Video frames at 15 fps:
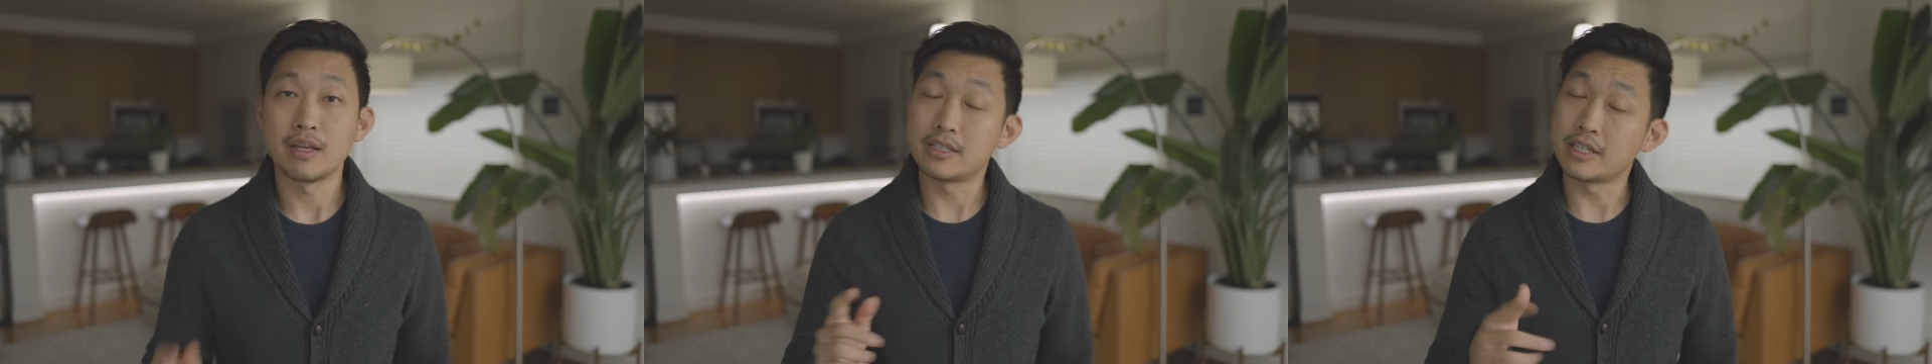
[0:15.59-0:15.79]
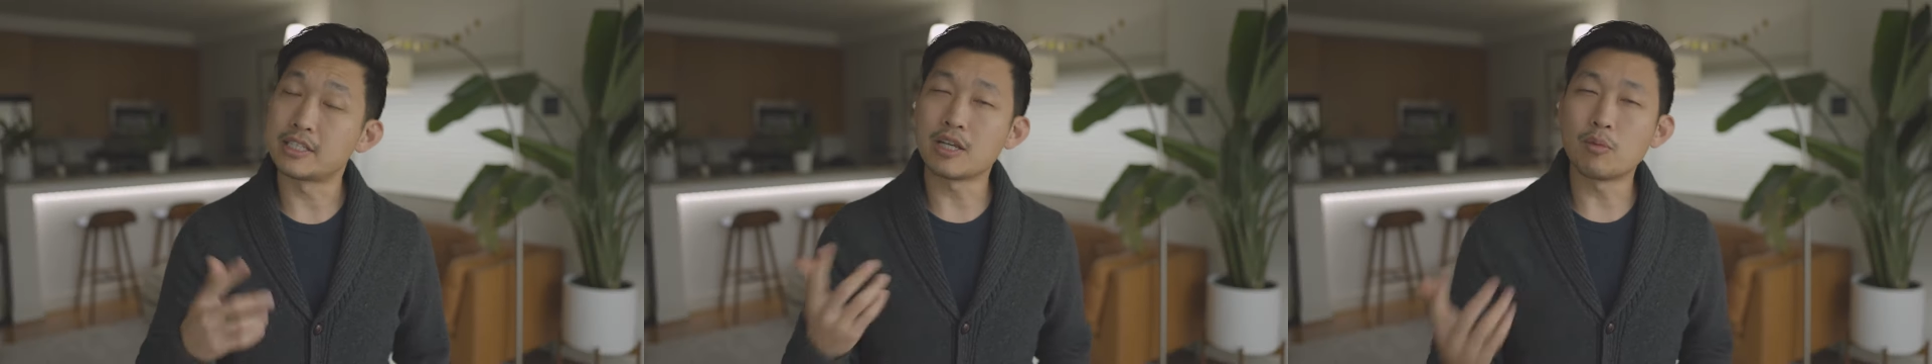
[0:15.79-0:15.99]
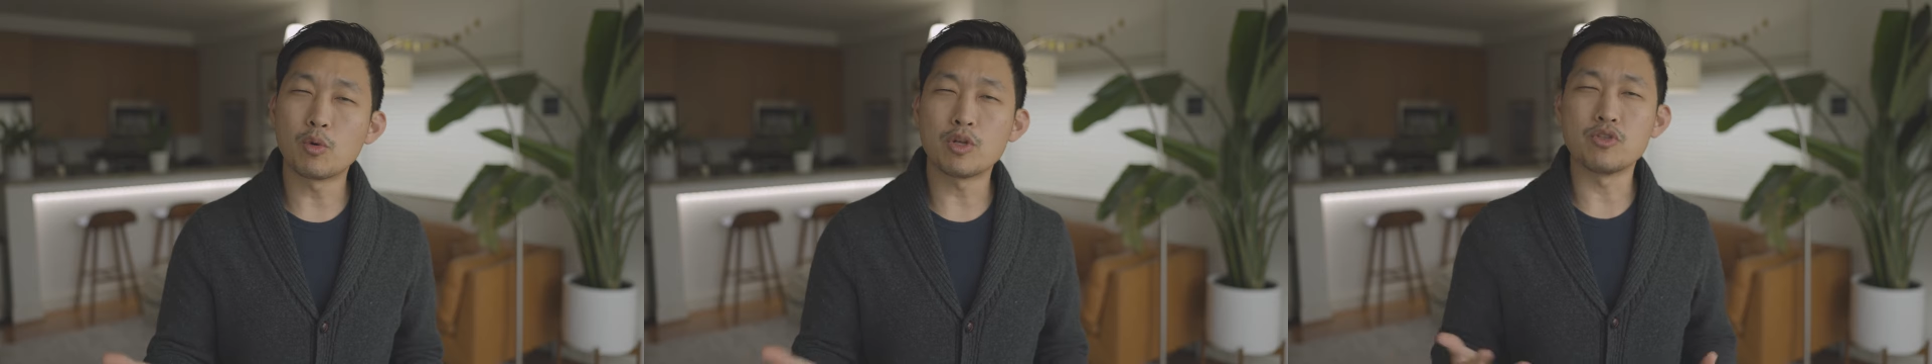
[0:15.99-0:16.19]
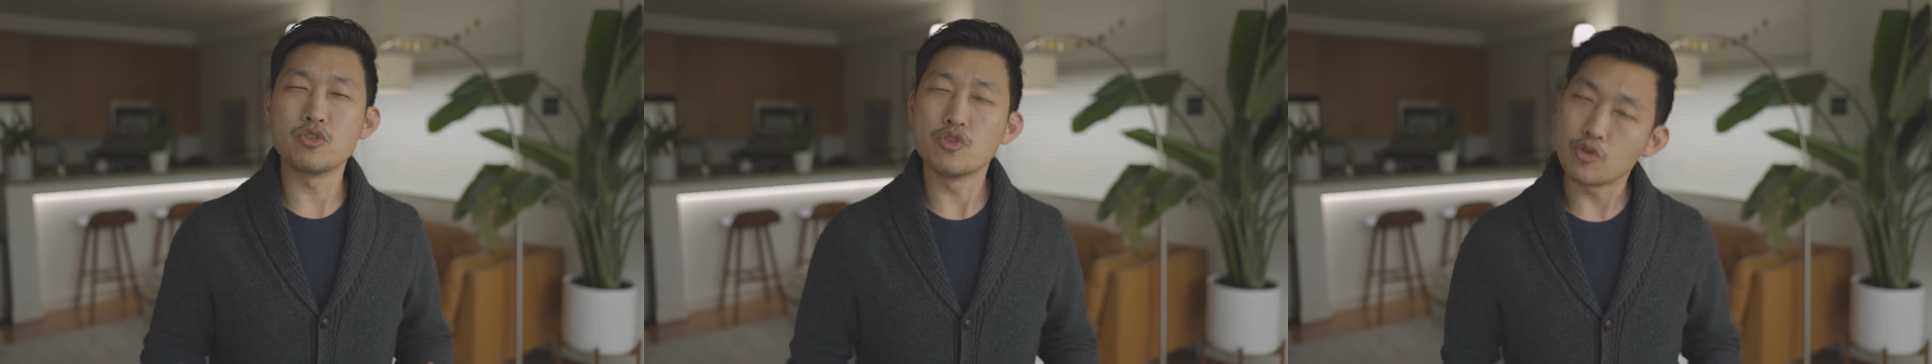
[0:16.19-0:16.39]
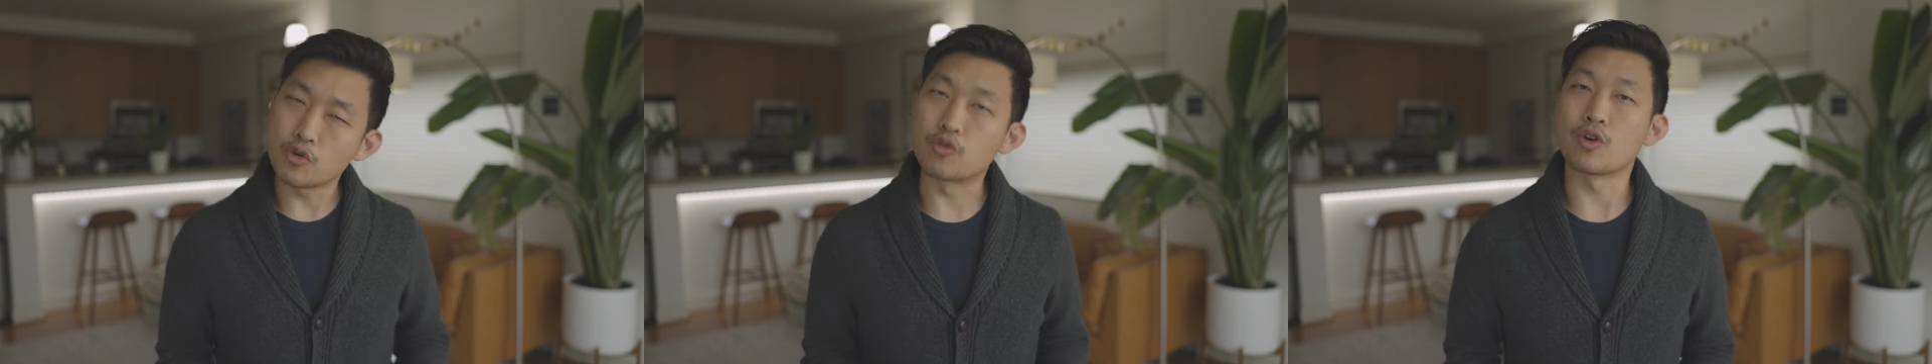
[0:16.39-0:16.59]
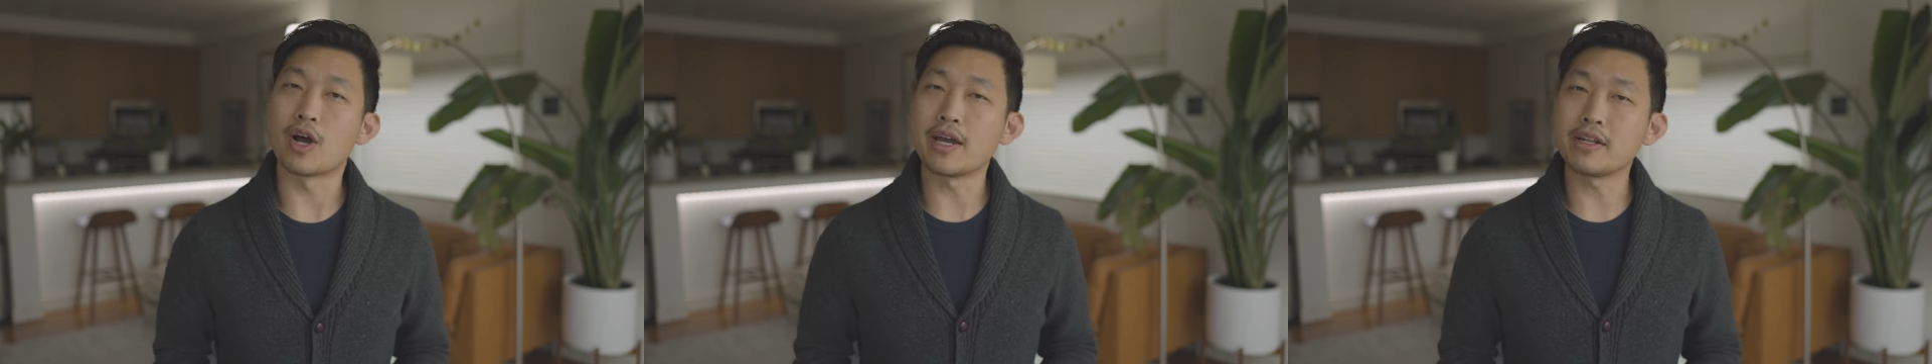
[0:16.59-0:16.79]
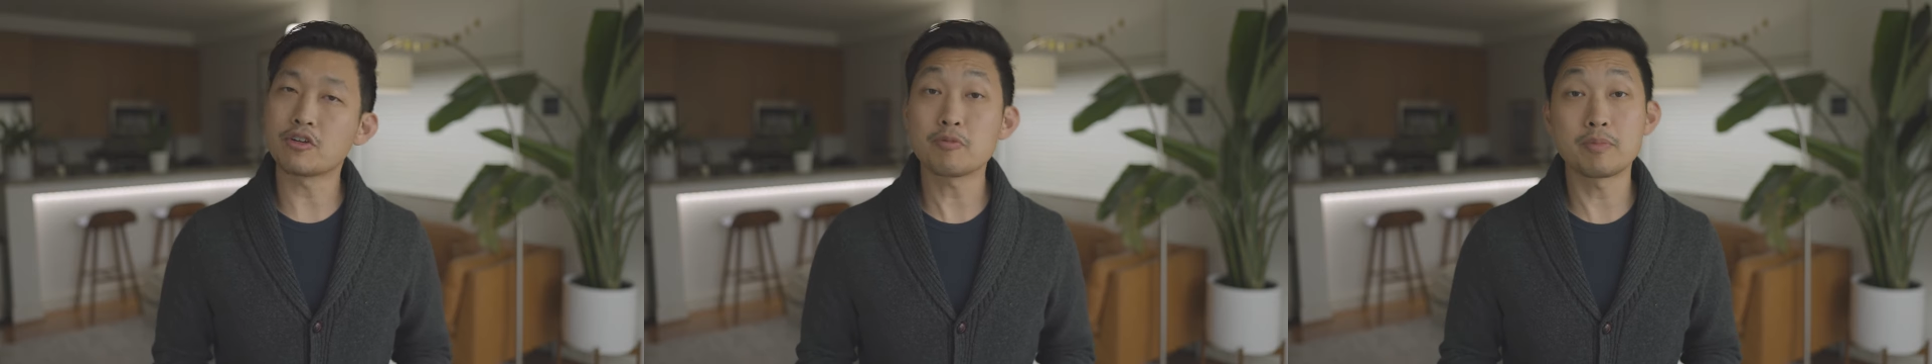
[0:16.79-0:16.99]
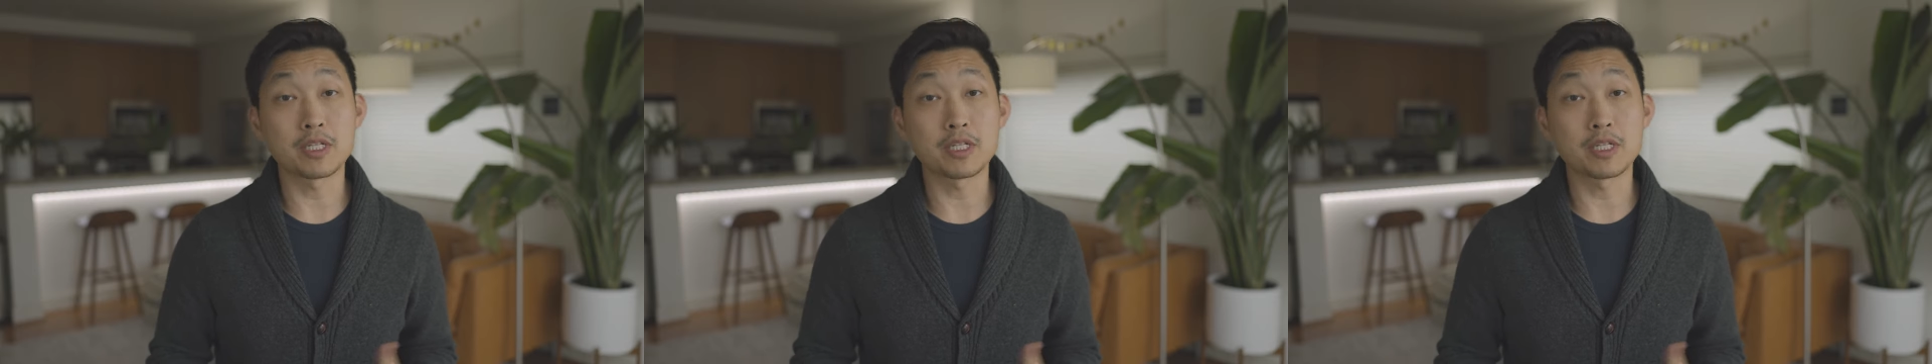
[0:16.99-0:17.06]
It's a somewhat new grinder,